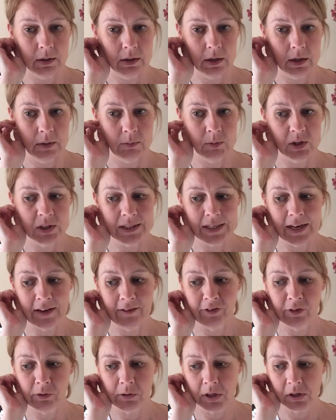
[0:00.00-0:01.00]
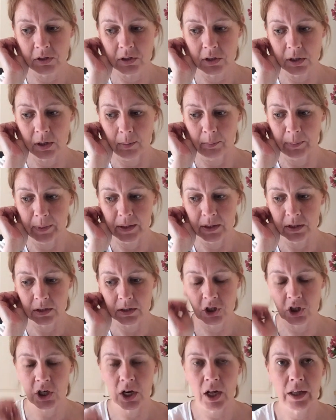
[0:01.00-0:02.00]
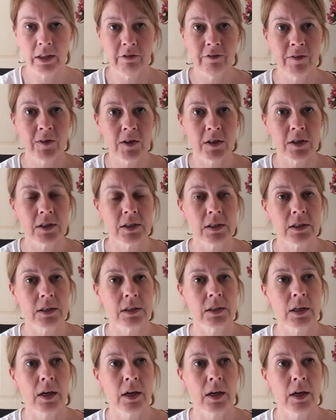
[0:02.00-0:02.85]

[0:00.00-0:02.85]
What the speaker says: and I want to get a few of those done because July the 1st